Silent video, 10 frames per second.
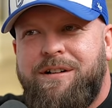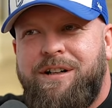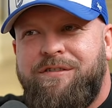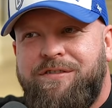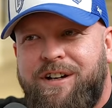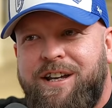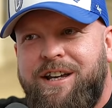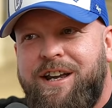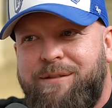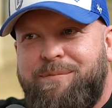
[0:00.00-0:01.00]
Are you fucking
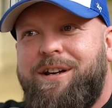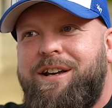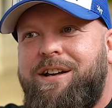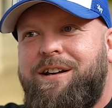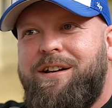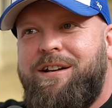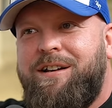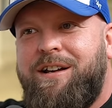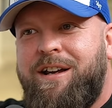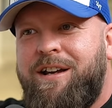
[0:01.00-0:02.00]
kidding me?
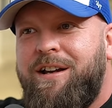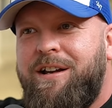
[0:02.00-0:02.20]
Yeah?